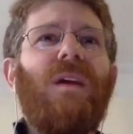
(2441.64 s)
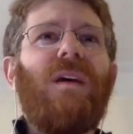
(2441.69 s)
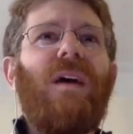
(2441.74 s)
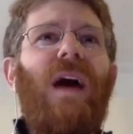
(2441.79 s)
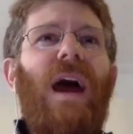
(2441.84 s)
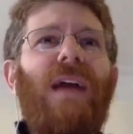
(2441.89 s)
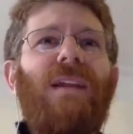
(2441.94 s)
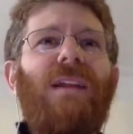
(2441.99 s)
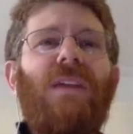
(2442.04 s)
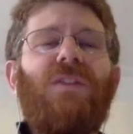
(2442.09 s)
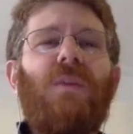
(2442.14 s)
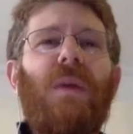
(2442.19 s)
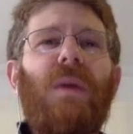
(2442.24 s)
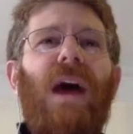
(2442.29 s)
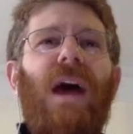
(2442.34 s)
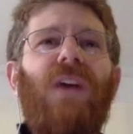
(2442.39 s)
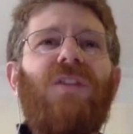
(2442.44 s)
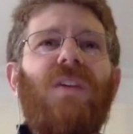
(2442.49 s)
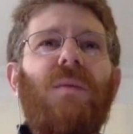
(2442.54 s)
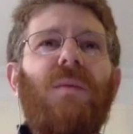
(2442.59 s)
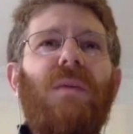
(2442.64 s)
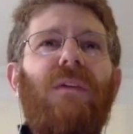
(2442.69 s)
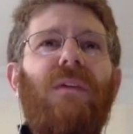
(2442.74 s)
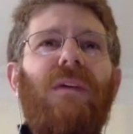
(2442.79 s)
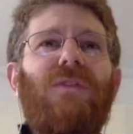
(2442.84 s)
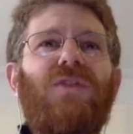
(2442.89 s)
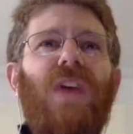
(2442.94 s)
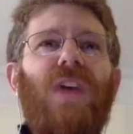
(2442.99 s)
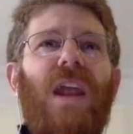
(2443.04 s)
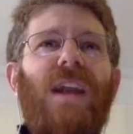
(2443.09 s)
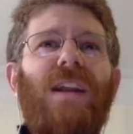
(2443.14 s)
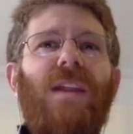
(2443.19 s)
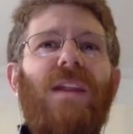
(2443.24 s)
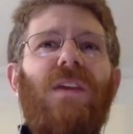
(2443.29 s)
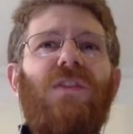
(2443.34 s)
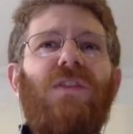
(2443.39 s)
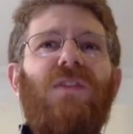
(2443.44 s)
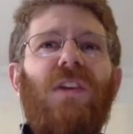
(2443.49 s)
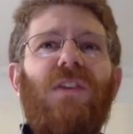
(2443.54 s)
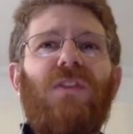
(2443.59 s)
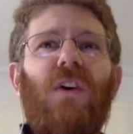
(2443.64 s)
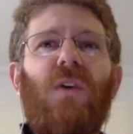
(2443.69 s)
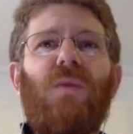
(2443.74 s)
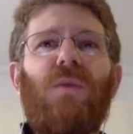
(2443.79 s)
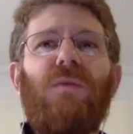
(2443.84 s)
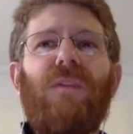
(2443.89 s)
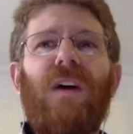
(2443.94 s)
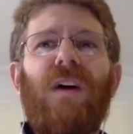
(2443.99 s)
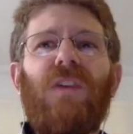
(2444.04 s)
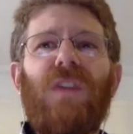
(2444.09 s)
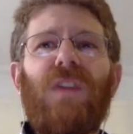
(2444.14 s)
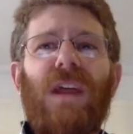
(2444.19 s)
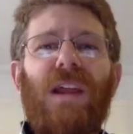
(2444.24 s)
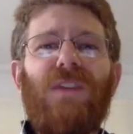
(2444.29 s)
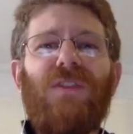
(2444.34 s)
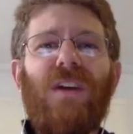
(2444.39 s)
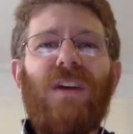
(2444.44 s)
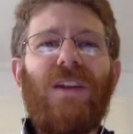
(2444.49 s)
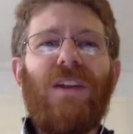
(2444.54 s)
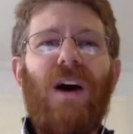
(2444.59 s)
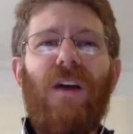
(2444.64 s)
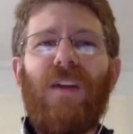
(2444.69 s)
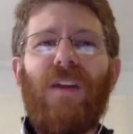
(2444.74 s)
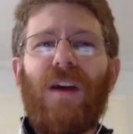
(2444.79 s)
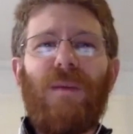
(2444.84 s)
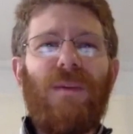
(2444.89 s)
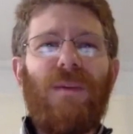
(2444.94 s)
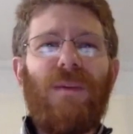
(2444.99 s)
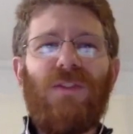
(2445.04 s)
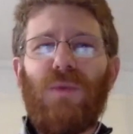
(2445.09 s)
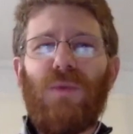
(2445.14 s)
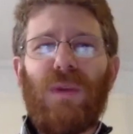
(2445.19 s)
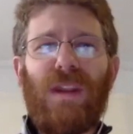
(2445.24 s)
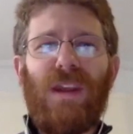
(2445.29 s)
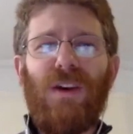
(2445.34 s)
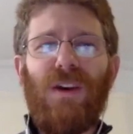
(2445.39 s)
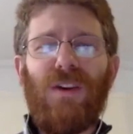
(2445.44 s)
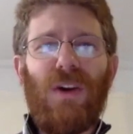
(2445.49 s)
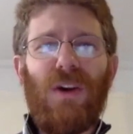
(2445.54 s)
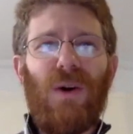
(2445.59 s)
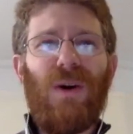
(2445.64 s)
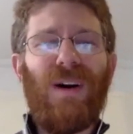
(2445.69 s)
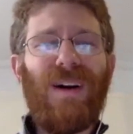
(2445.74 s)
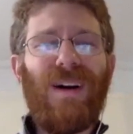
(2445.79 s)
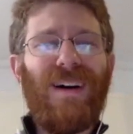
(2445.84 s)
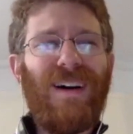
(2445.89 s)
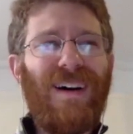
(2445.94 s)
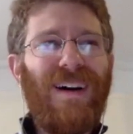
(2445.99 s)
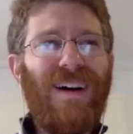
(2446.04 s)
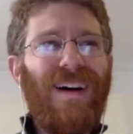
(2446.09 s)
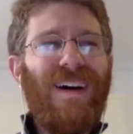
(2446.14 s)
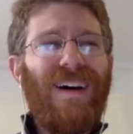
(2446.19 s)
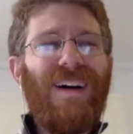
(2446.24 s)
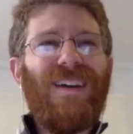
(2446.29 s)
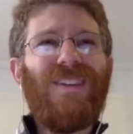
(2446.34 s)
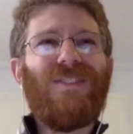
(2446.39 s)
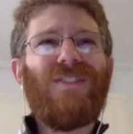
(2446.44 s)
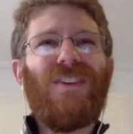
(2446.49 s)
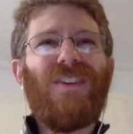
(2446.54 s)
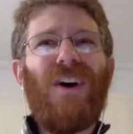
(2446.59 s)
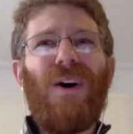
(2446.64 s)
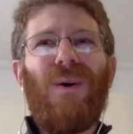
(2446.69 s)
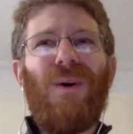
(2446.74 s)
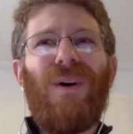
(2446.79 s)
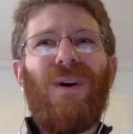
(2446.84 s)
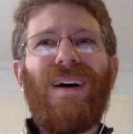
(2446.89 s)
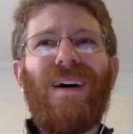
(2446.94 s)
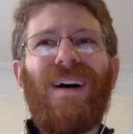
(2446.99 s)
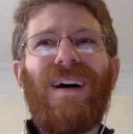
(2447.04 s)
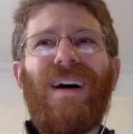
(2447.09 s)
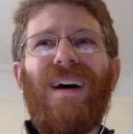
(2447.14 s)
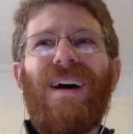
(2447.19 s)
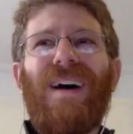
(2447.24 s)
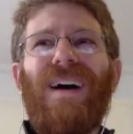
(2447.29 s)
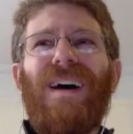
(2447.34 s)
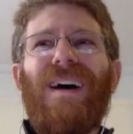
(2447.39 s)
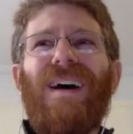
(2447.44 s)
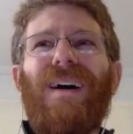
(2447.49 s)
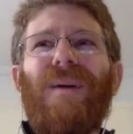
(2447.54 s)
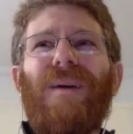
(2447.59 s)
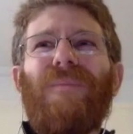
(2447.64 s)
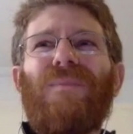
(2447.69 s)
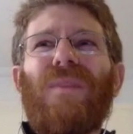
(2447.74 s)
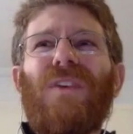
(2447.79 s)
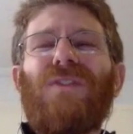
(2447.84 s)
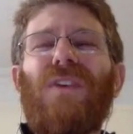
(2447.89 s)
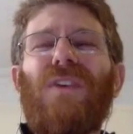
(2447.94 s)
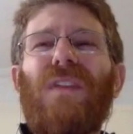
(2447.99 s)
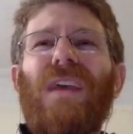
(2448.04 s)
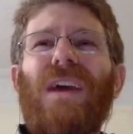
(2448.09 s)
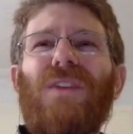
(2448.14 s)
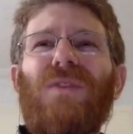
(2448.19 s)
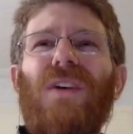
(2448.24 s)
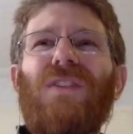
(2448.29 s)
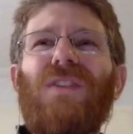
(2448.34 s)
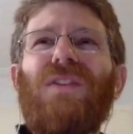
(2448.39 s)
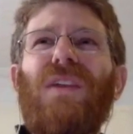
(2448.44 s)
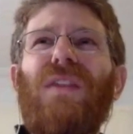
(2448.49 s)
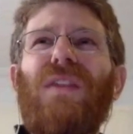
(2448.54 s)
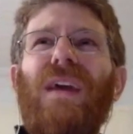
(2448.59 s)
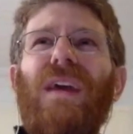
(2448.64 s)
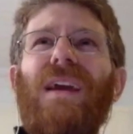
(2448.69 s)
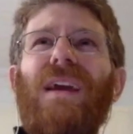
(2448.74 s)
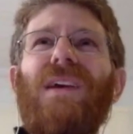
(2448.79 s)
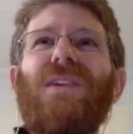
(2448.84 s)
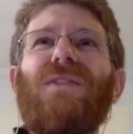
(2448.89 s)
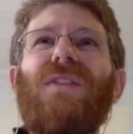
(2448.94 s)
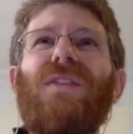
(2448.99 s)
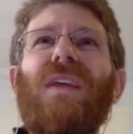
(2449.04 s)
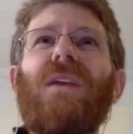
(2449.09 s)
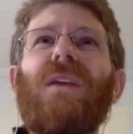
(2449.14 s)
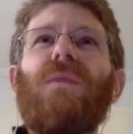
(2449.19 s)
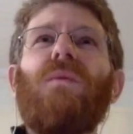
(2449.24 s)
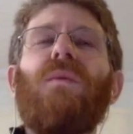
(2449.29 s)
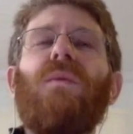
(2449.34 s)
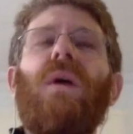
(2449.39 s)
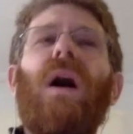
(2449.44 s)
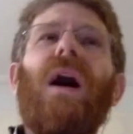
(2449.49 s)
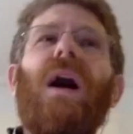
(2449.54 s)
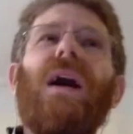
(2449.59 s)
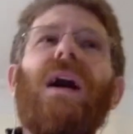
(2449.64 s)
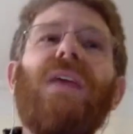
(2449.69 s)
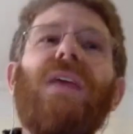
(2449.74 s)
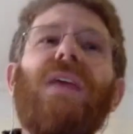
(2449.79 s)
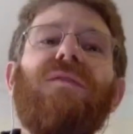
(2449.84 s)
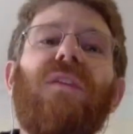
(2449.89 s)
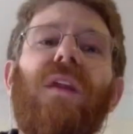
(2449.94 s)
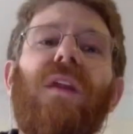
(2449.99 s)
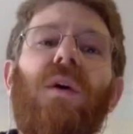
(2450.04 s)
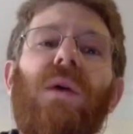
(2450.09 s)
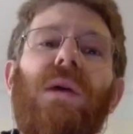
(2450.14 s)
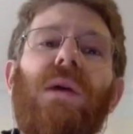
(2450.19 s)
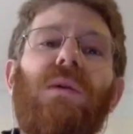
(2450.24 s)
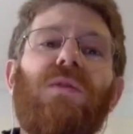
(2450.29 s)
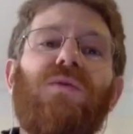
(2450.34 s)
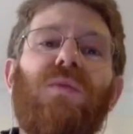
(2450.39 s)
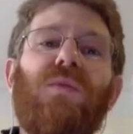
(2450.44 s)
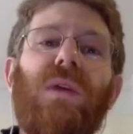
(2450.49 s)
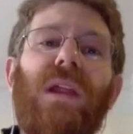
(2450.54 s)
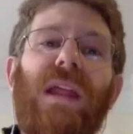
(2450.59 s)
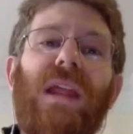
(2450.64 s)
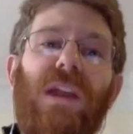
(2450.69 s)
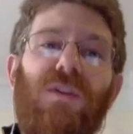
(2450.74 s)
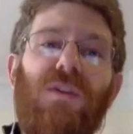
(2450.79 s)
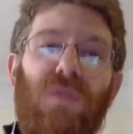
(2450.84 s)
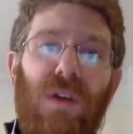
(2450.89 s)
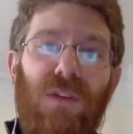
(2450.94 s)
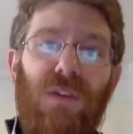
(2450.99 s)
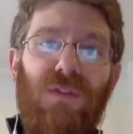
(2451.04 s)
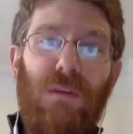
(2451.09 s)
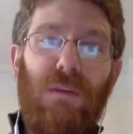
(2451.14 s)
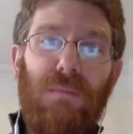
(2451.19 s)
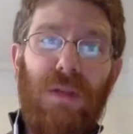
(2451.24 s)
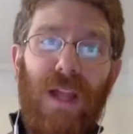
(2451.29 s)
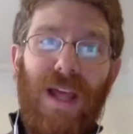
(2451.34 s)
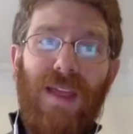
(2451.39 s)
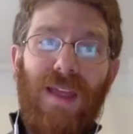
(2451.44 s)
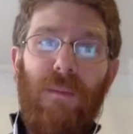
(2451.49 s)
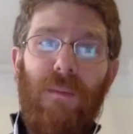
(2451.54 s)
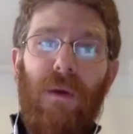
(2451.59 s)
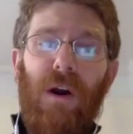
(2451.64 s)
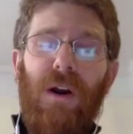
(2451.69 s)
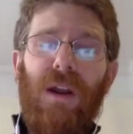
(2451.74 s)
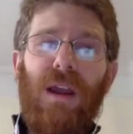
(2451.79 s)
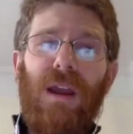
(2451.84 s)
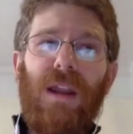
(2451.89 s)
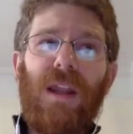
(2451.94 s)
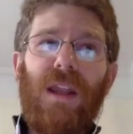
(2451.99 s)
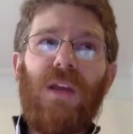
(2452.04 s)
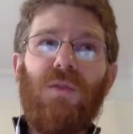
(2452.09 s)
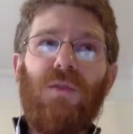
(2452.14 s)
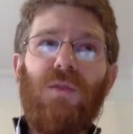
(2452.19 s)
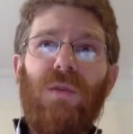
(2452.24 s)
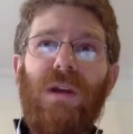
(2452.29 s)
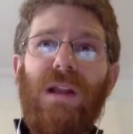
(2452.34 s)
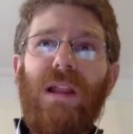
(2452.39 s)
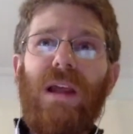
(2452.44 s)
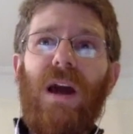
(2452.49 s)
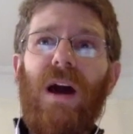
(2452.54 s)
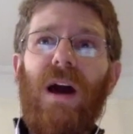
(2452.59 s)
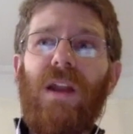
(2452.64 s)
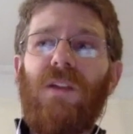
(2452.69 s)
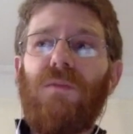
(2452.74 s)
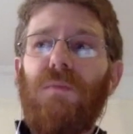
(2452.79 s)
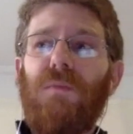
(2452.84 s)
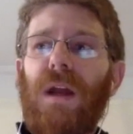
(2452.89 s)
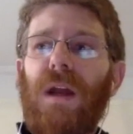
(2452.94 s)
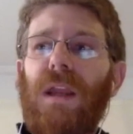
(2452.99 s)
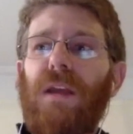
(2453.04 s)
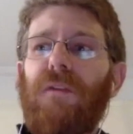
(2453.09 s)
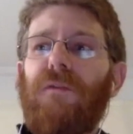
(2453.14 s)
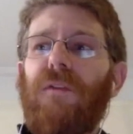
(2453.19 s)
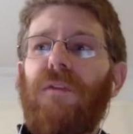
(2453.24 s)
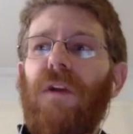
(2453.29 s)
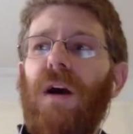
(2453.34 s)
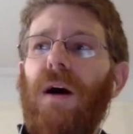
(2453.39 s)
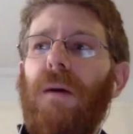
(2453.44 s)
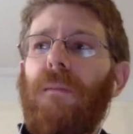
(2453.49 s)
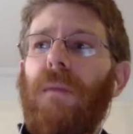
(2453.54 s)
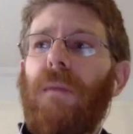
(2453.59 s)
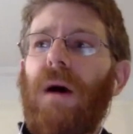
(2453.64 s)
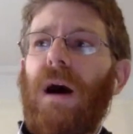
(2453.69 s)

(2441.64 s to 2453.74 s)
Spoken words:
And someone asked him if Shannon did this in his own investing. He said, no, the commissions would kill you. So the interesting thing is that even though he was really interested in playing the market, he really got his money from